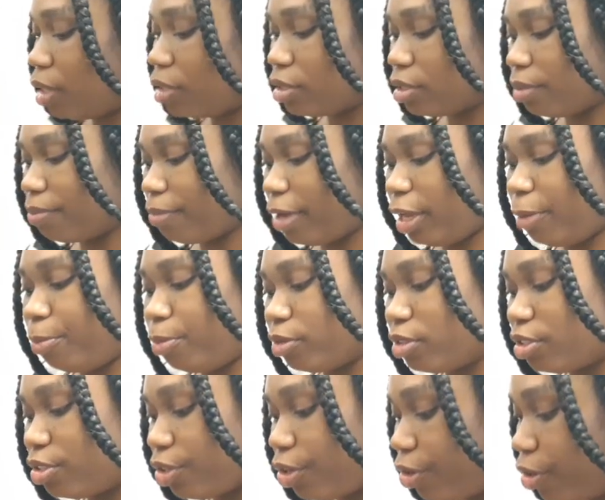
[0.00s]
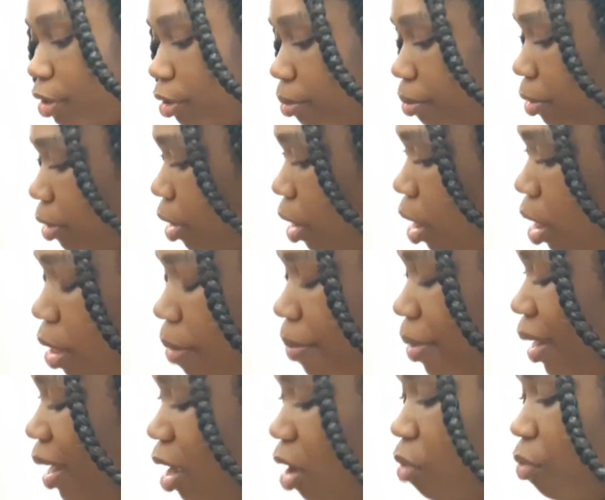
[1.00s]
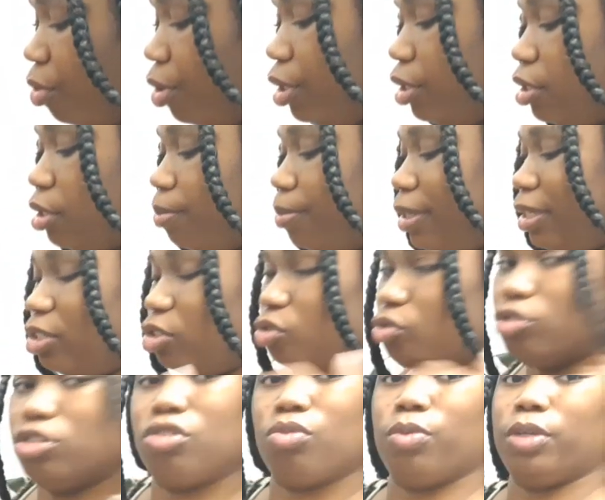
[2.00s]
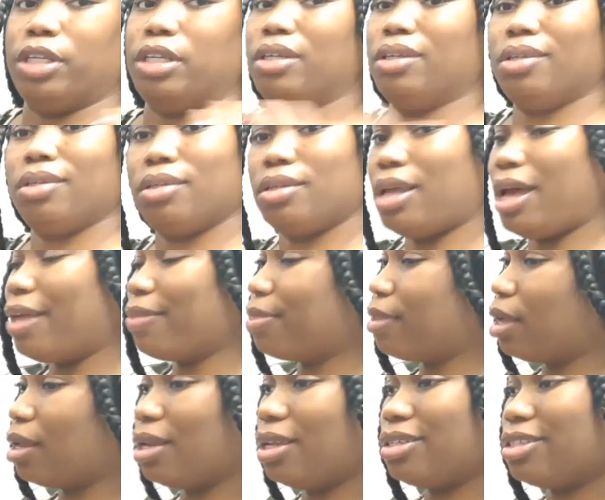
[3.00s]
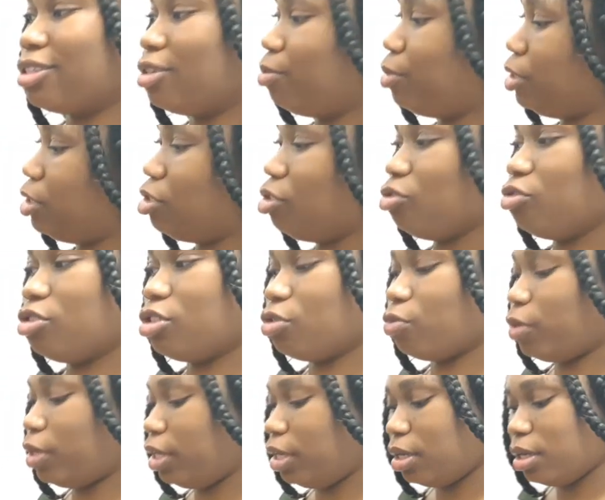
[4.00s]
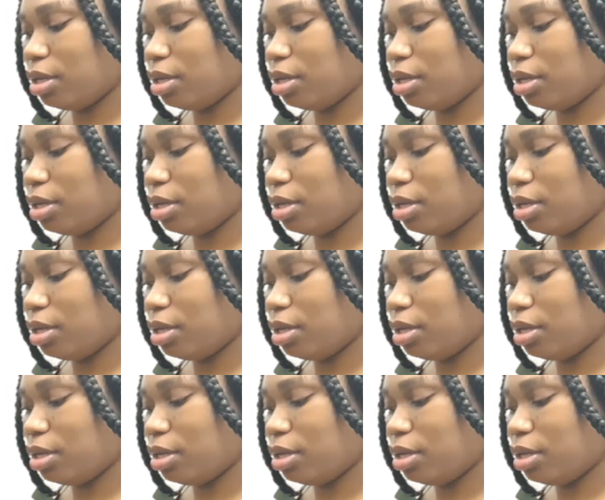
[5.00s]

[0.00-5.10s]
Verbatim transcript: some maple syrup, but I don't want it to be too sweet. I think that's going to be too sweet,